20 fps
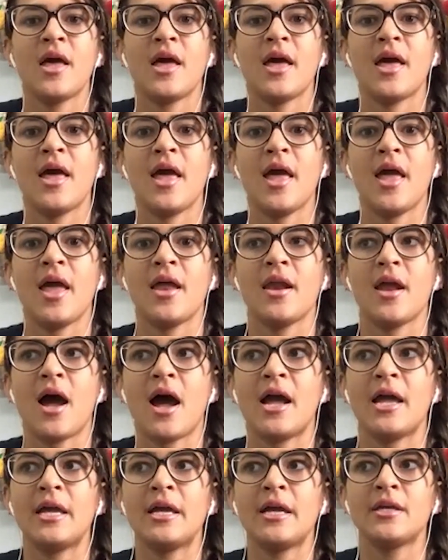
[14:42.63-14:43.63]
and
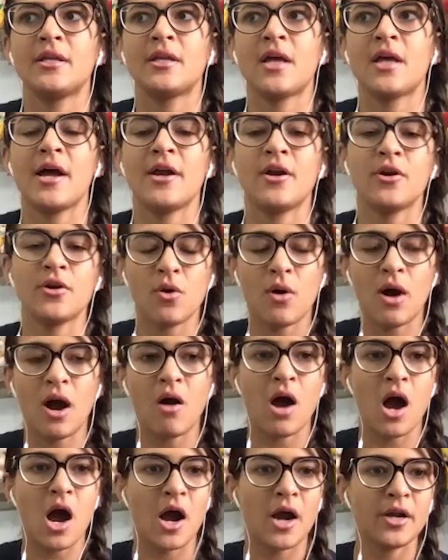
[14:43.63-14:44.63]
I don't know how
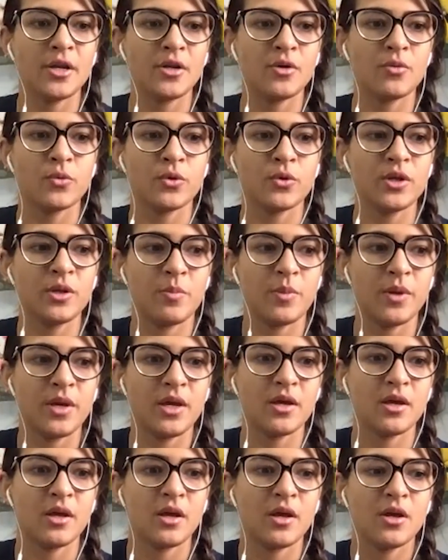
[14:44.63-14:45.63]
hard it would
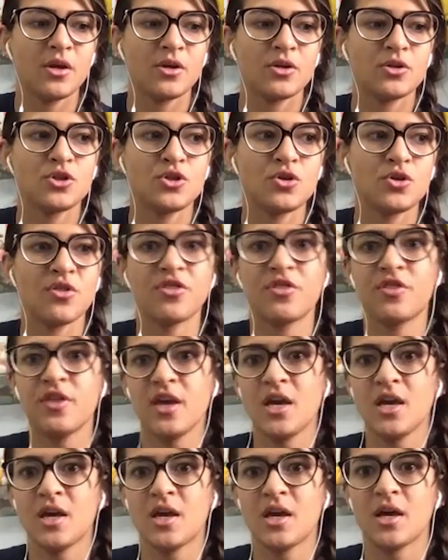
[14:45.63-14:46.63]
be to
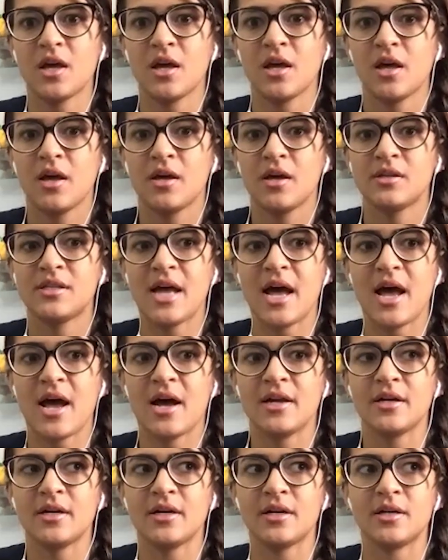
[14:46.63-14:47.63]
think
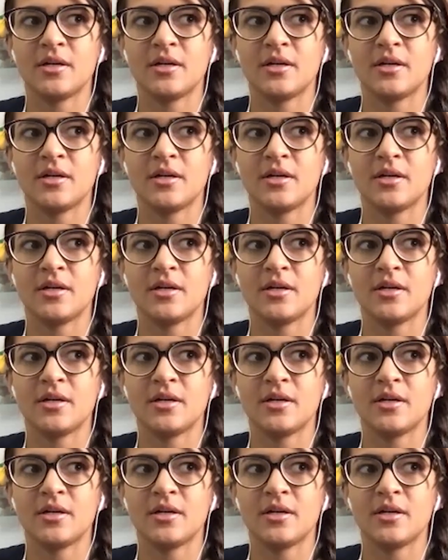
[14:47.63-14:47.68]
that